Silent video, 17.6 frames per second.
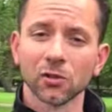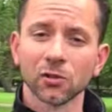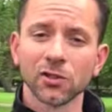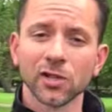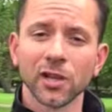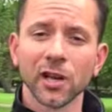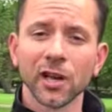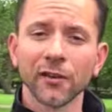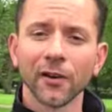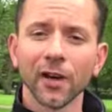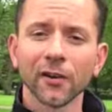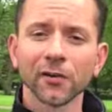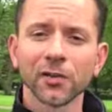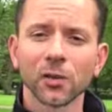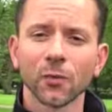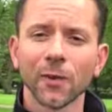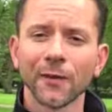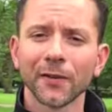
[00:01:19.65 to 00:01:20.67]
scenario,
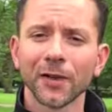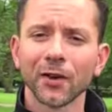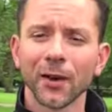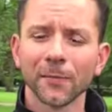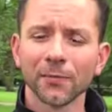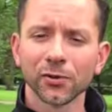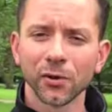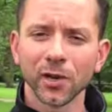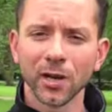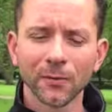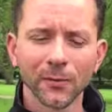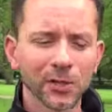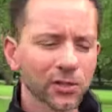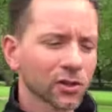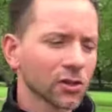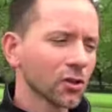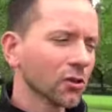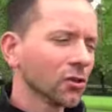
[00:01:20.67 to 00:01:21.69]
so whether they're at primary
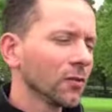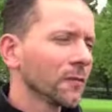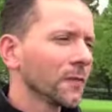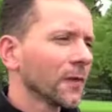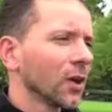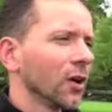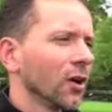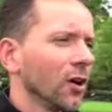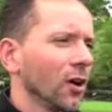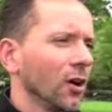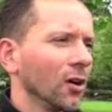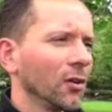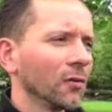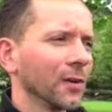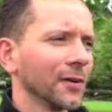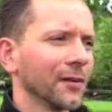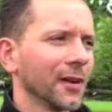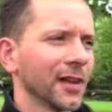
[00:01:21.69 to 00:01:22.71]
school
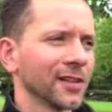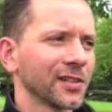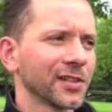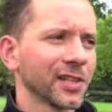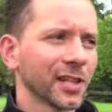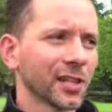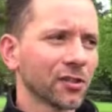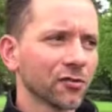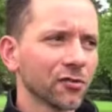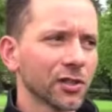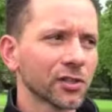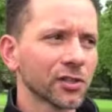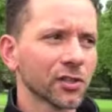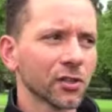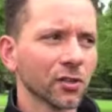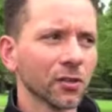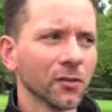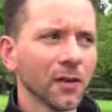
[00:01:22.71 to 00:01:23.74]
or whether that's secondary
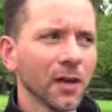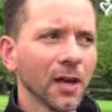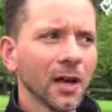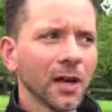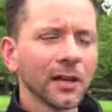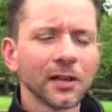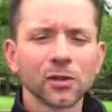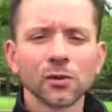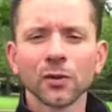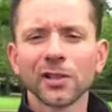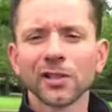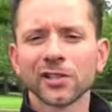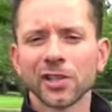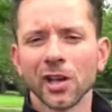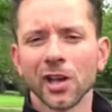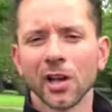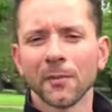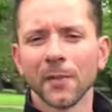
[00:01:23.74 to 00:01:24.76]
school, this will
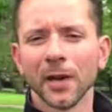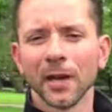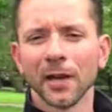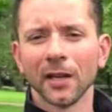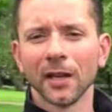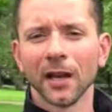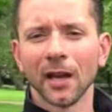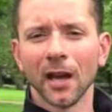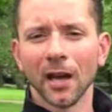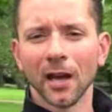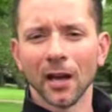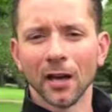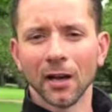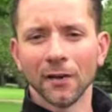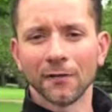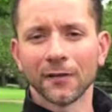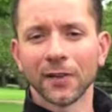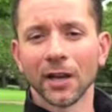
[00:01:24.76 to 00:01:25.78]
determine
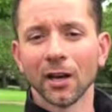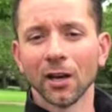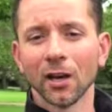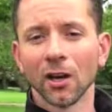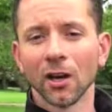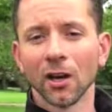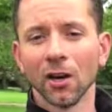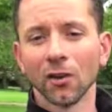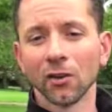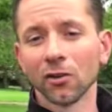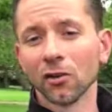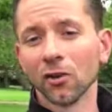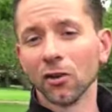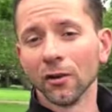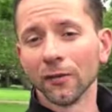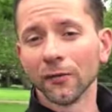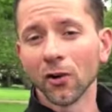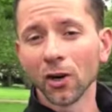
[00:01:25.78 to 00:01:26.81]
if they're on
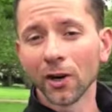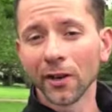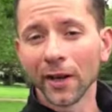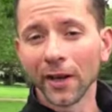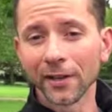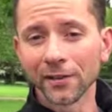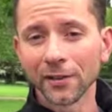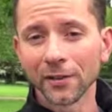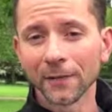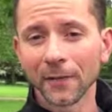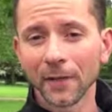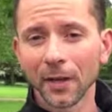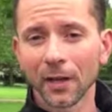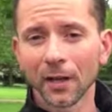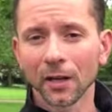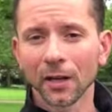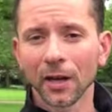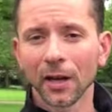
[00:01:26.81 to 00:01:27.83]
or off holidays.
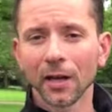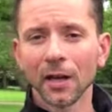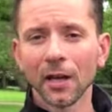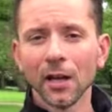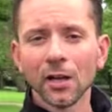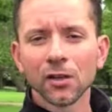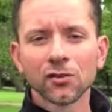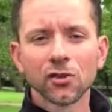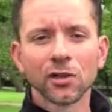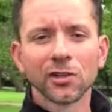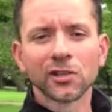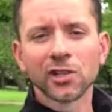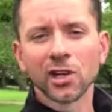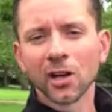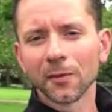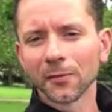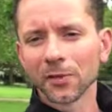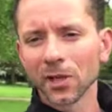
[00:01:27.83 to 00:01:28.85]
Okay, during
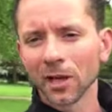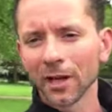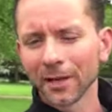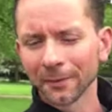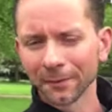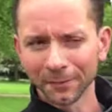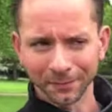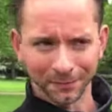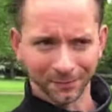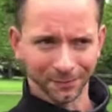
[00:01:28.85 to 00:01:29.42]
term time,